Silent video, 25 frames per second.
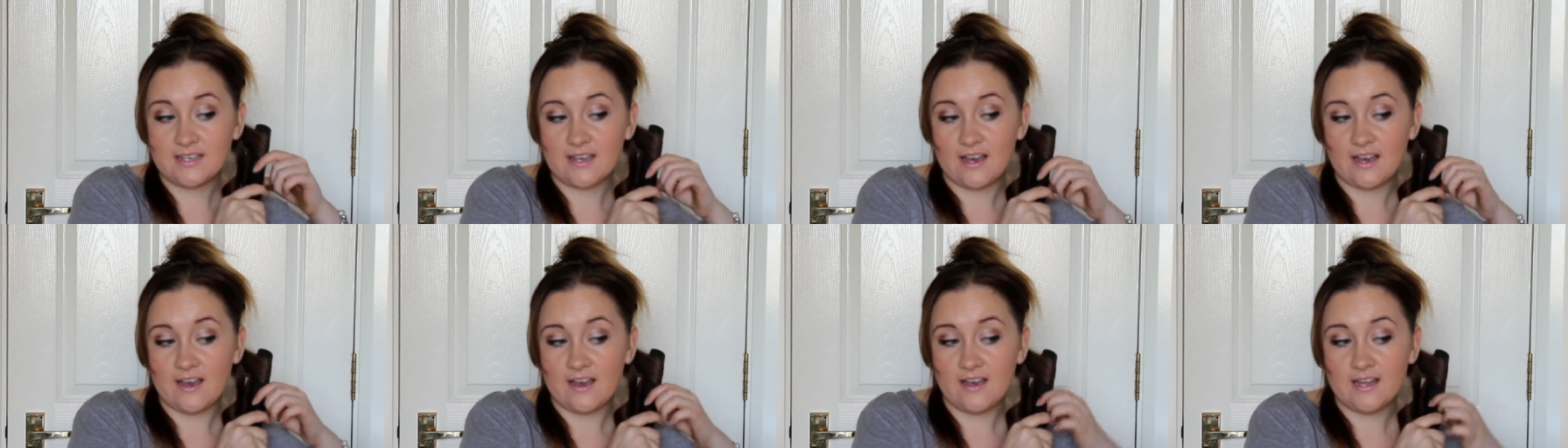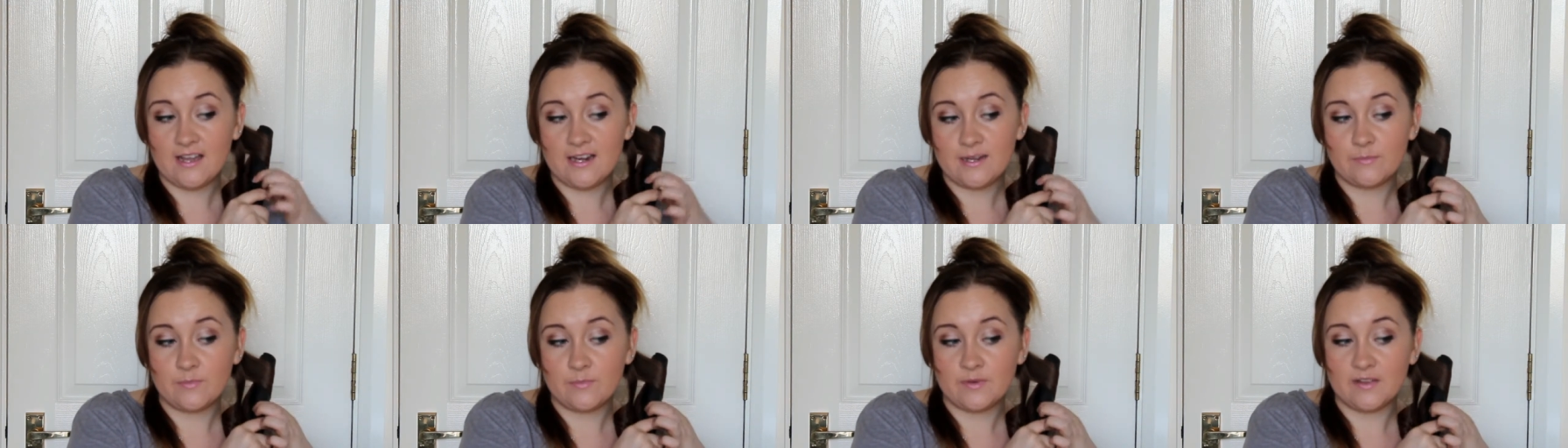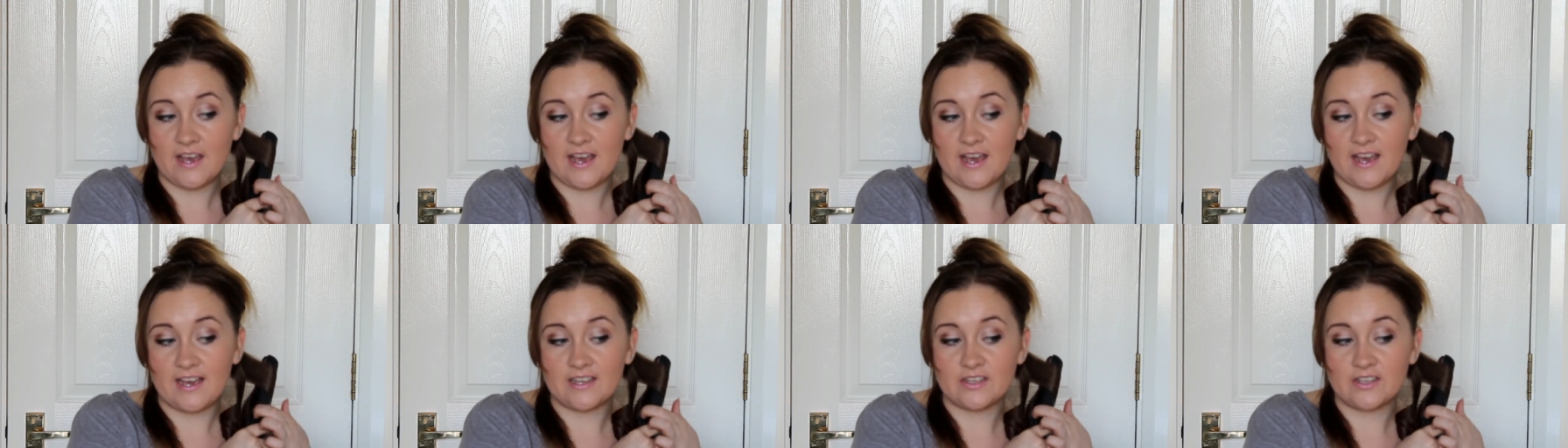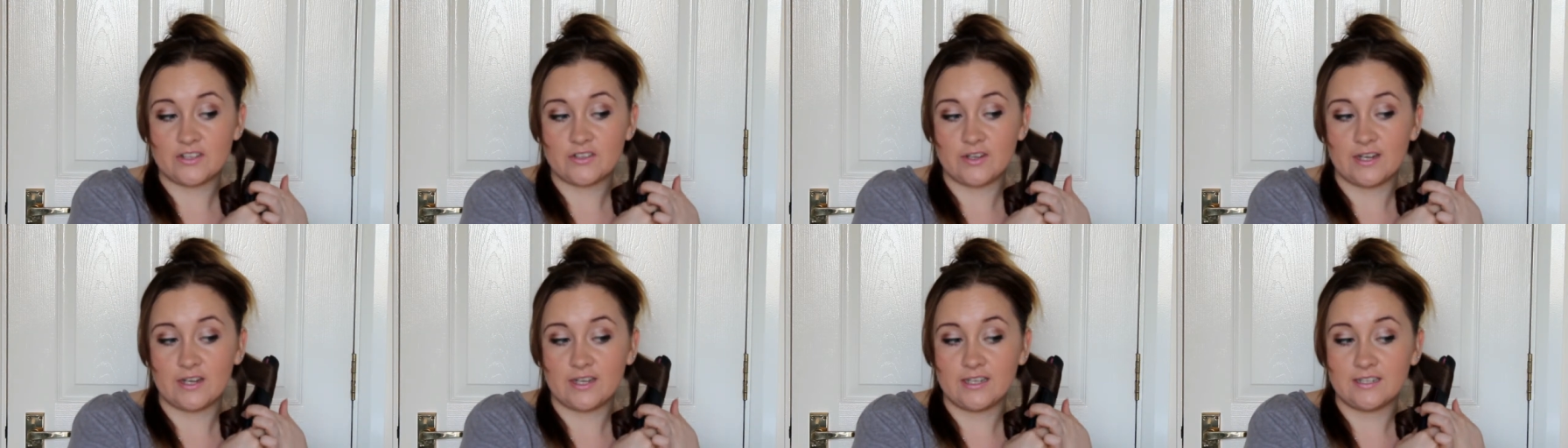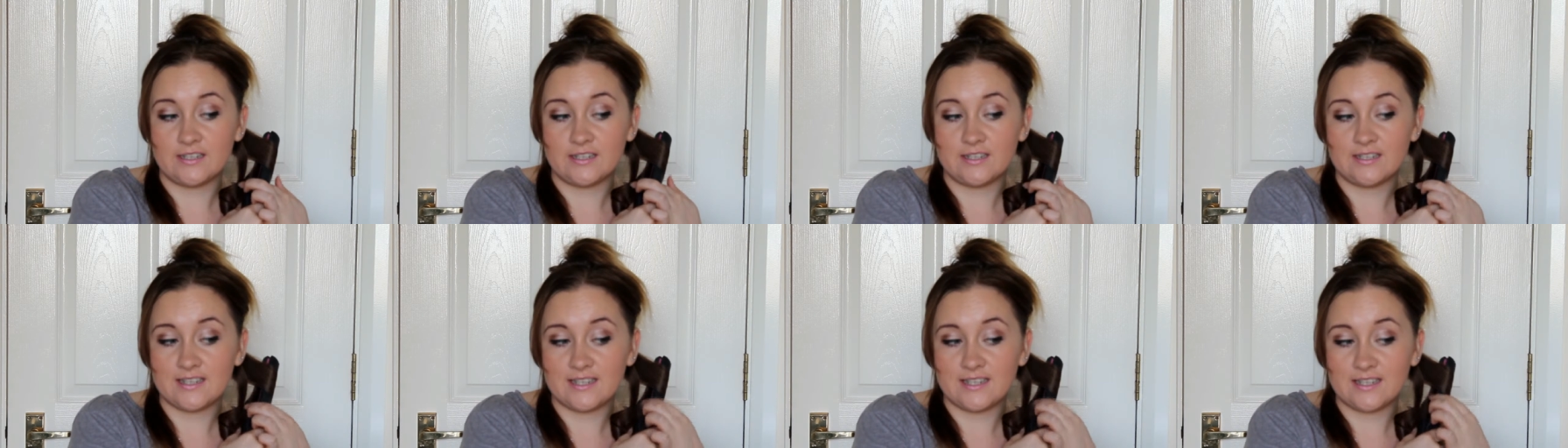curling with hair
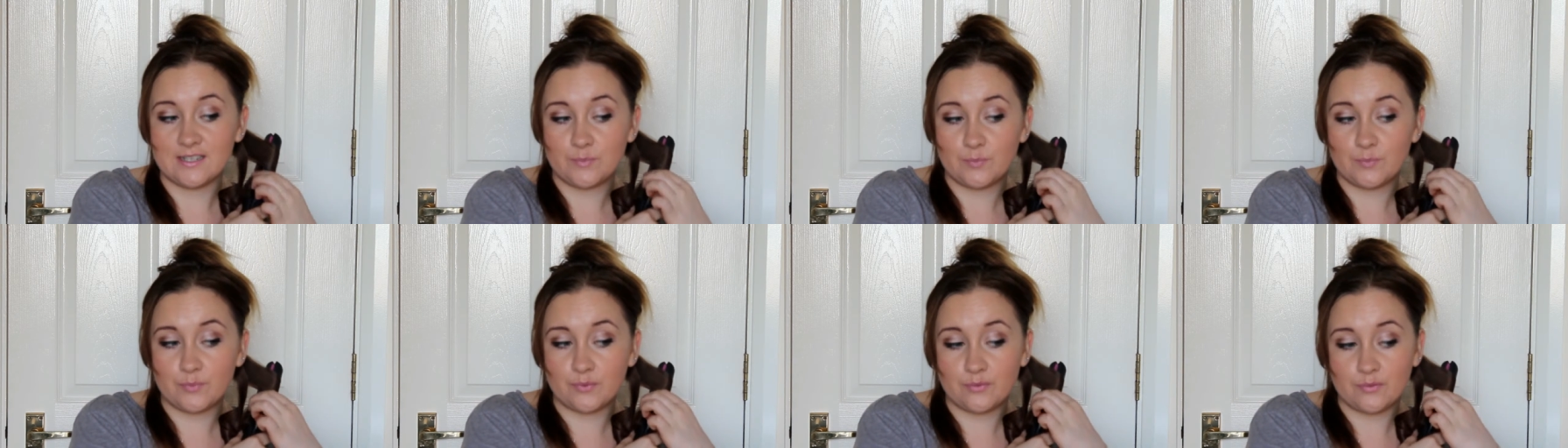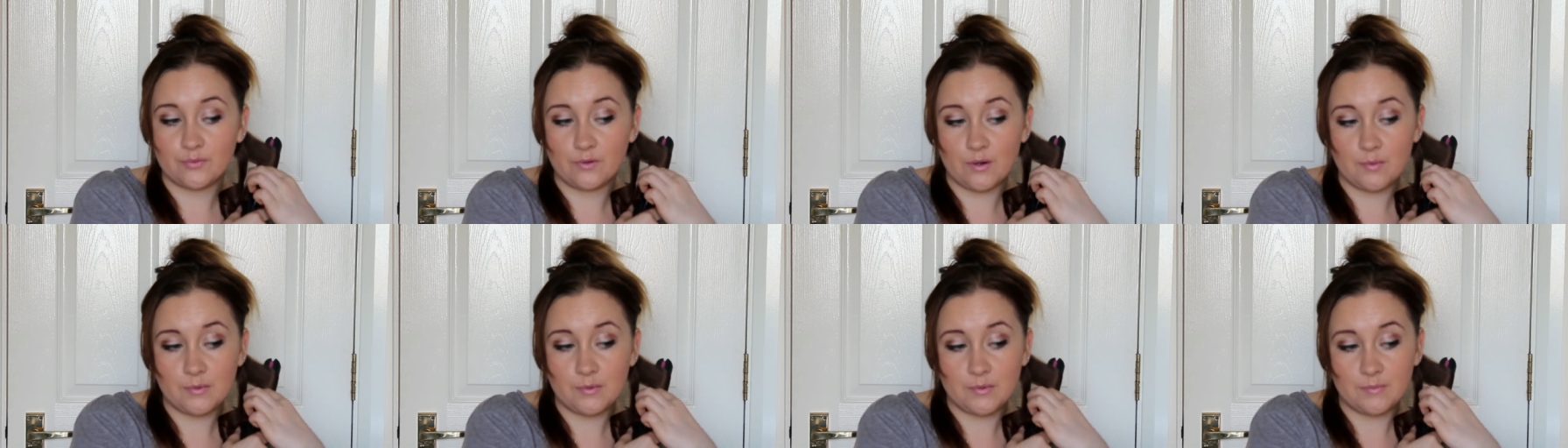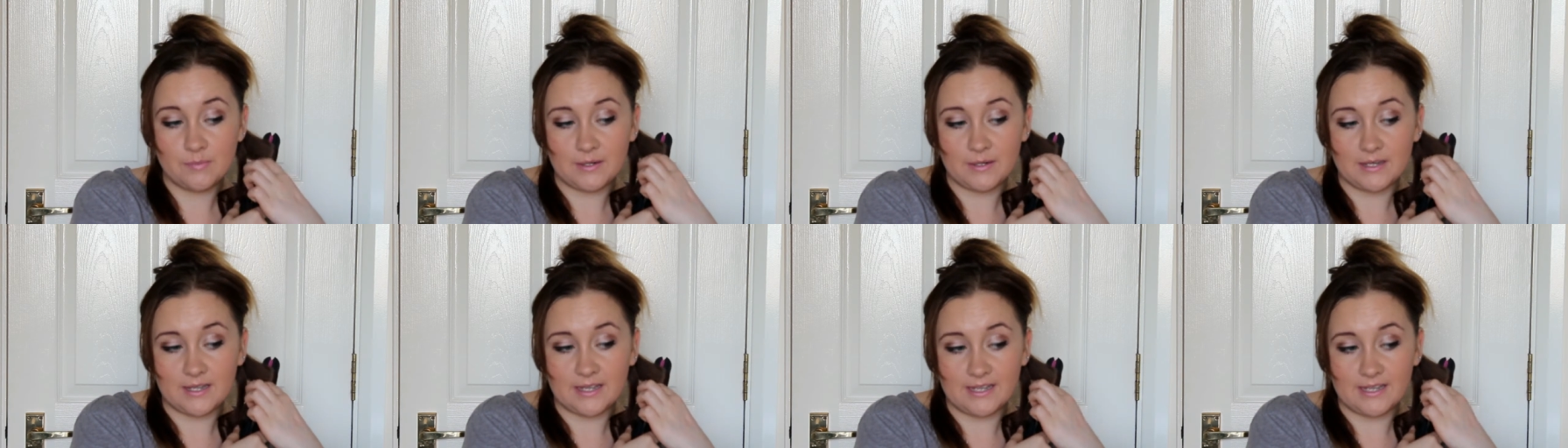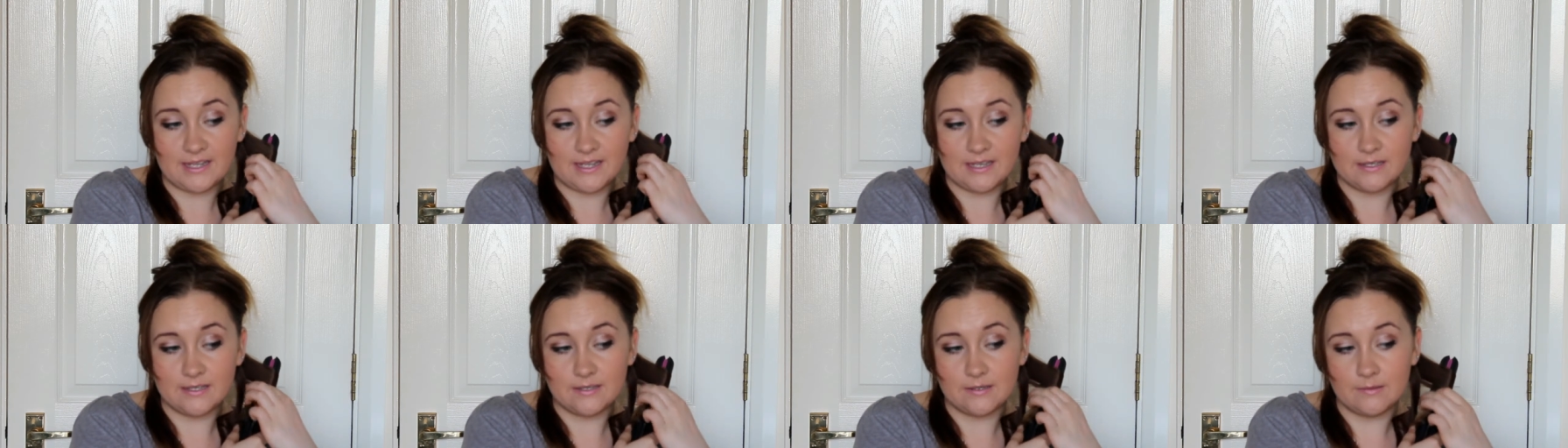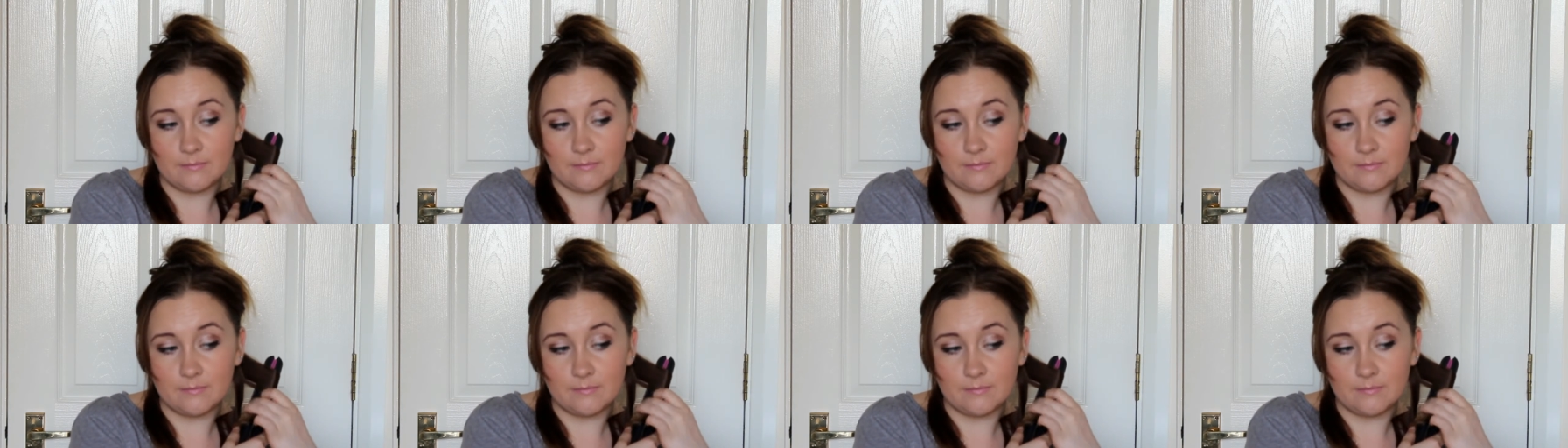straighteners is probably